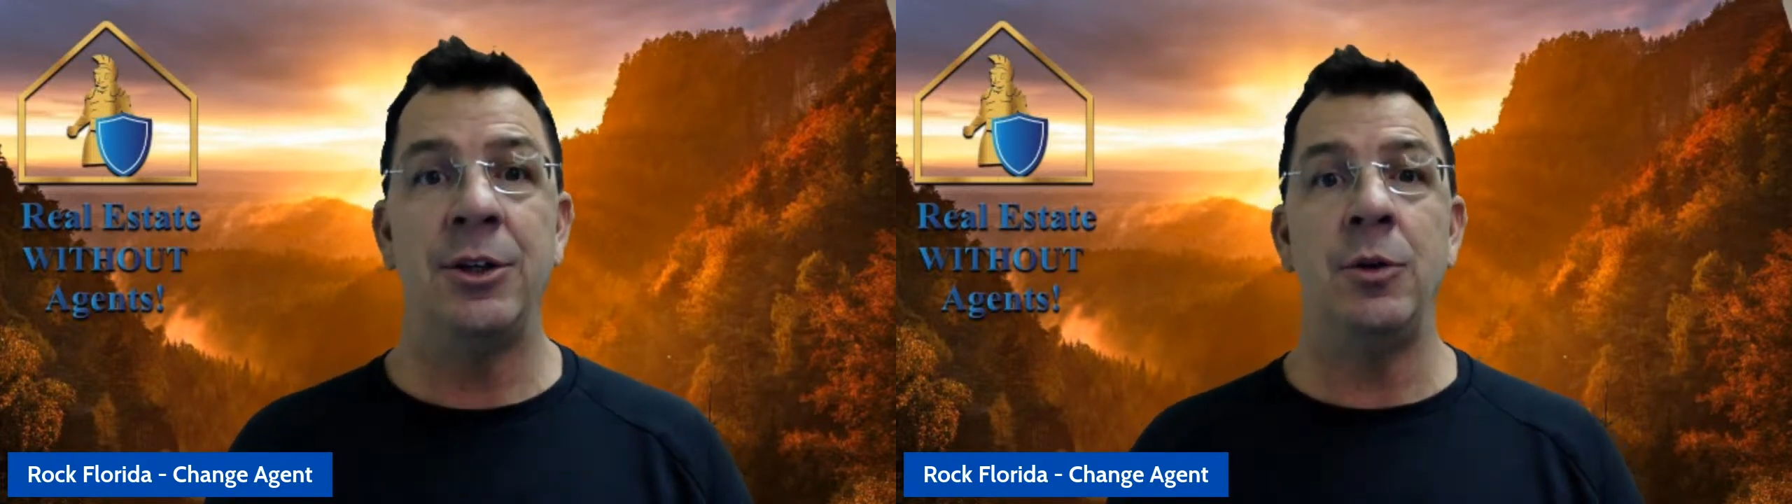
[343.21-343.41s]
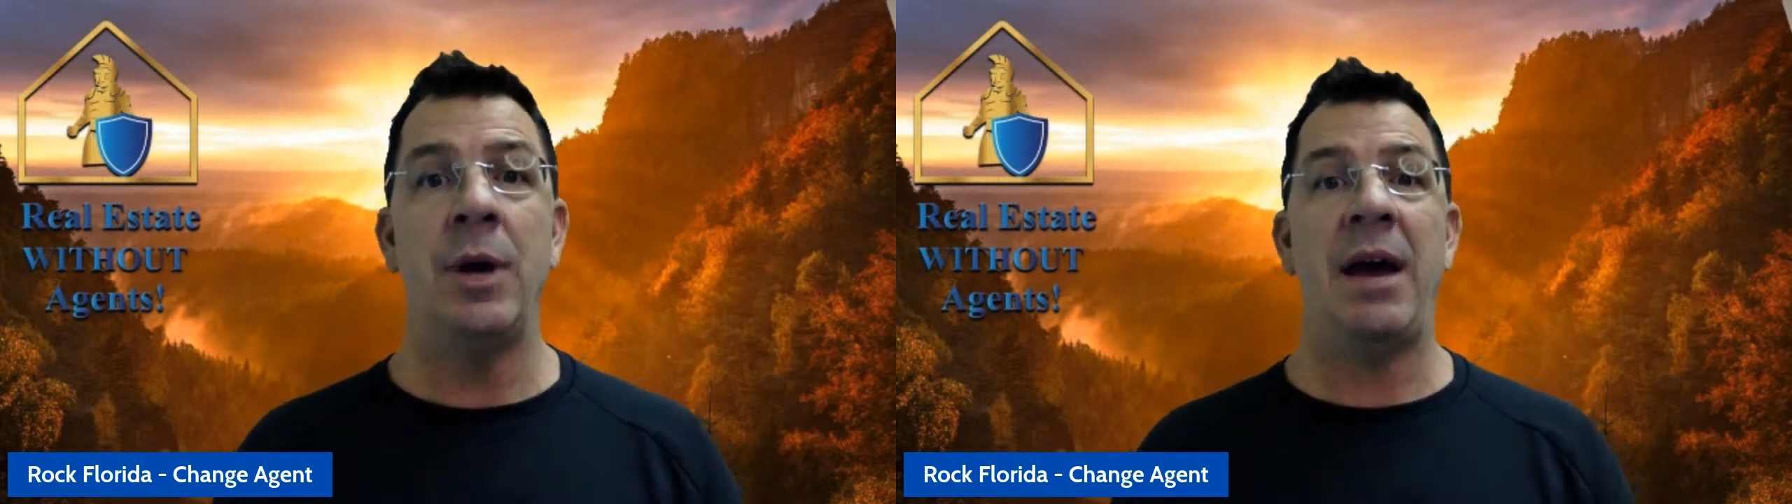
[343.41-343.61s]

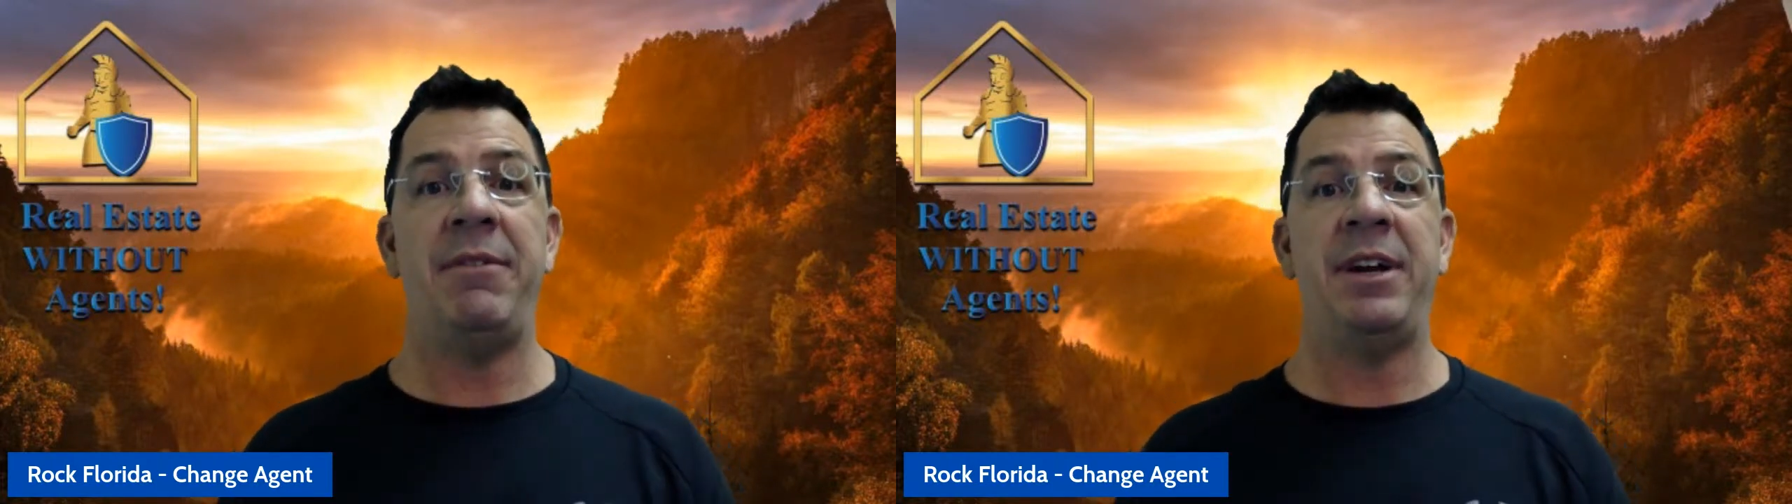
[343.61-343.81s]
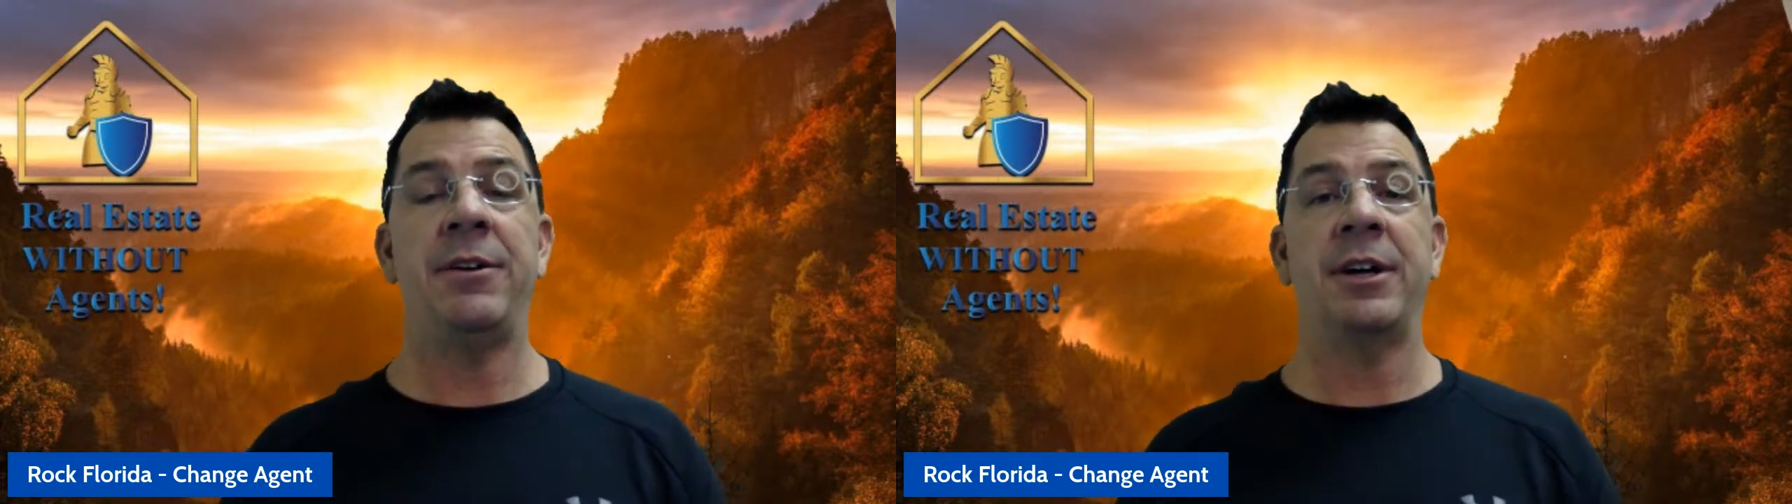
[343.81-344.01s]
To
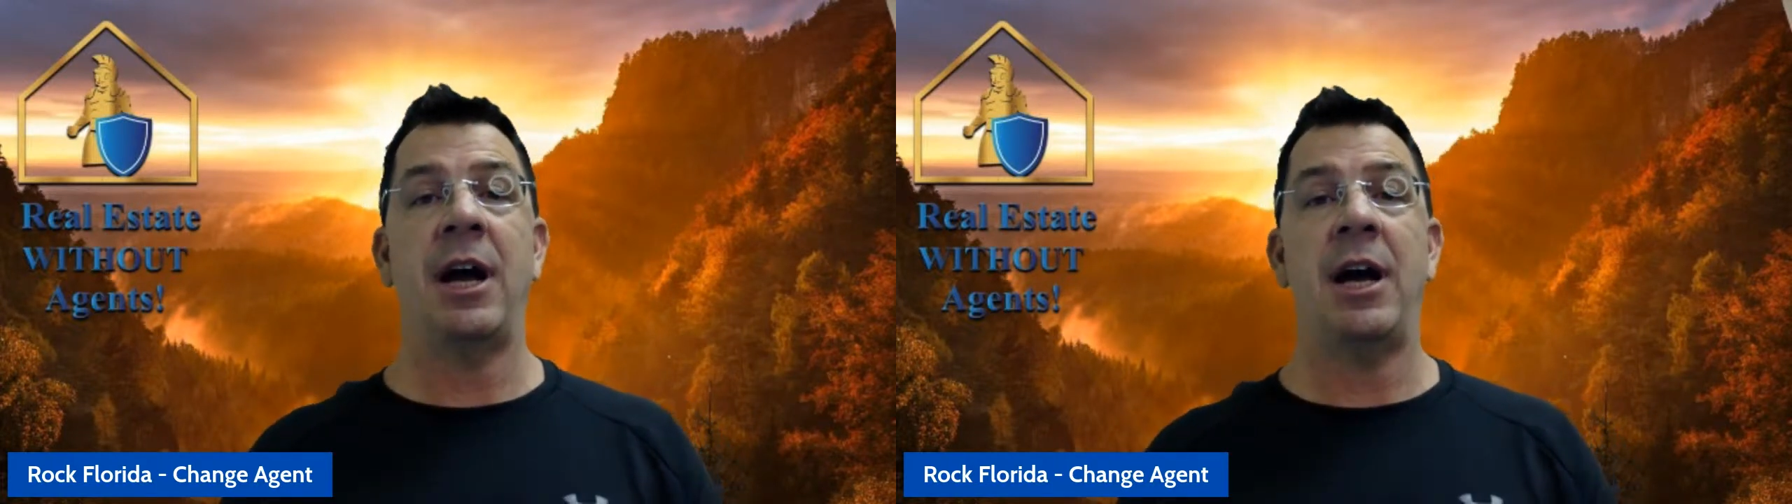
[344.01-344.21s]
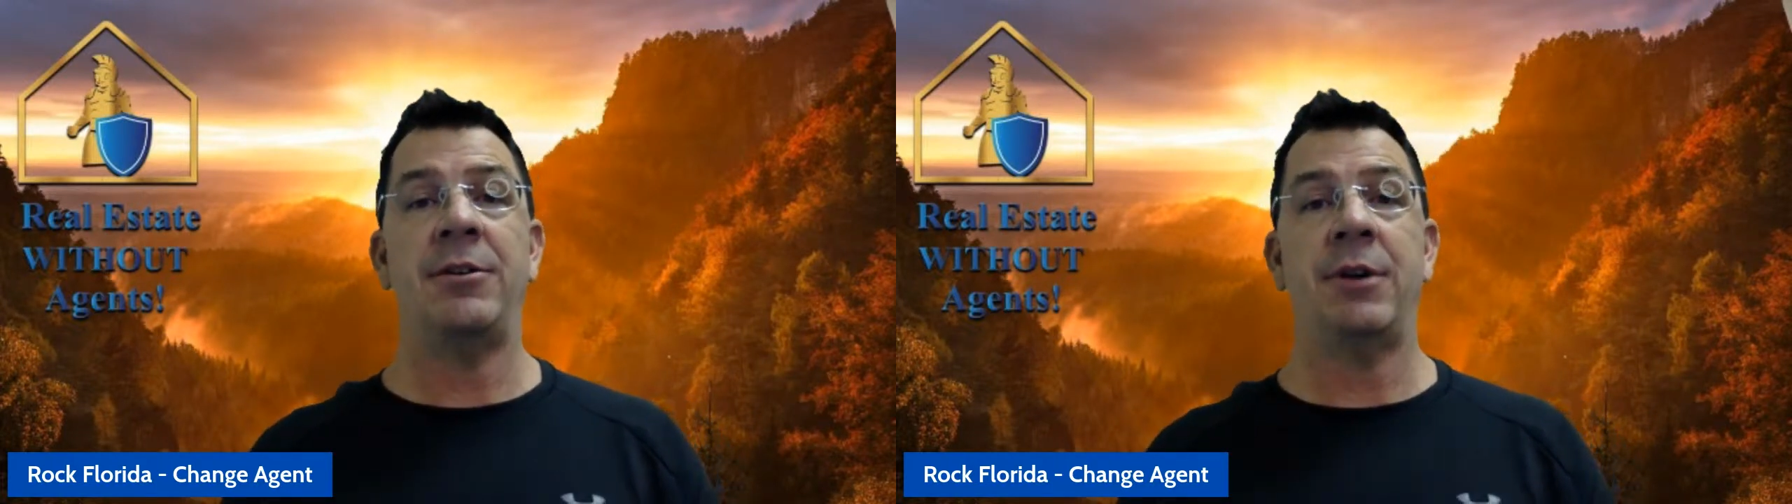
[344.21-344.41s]
have it under
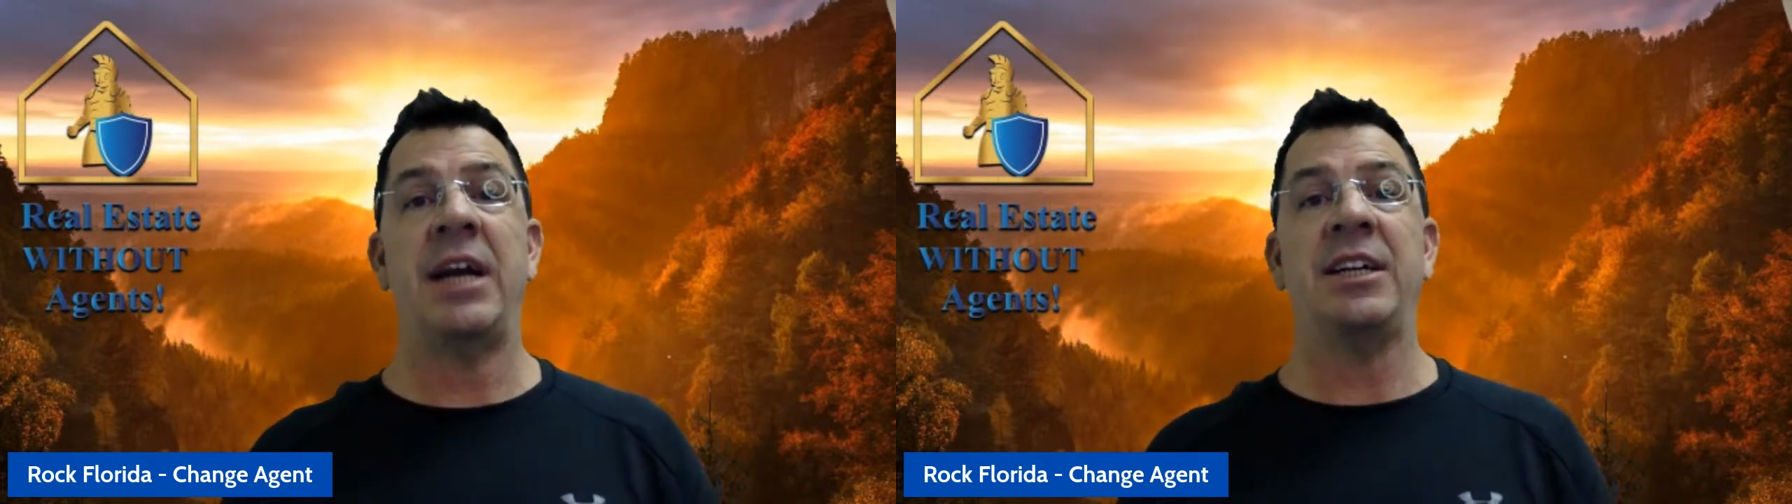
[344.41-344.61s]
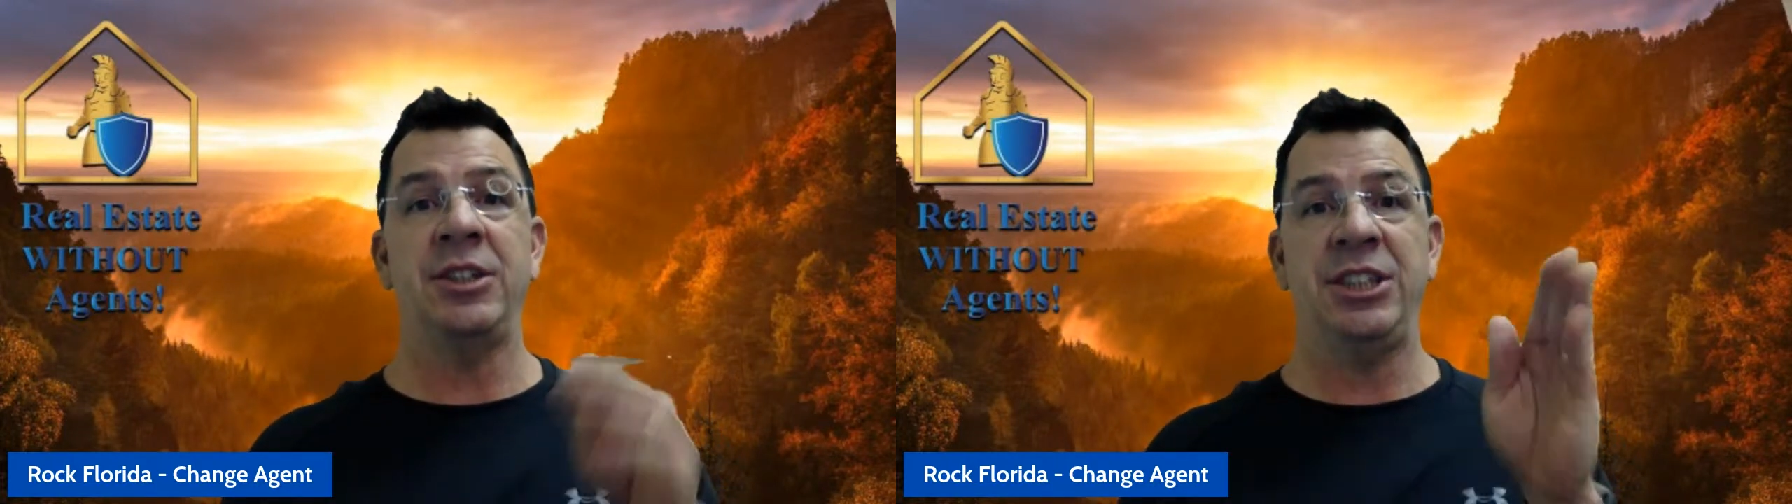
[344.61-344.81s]
contract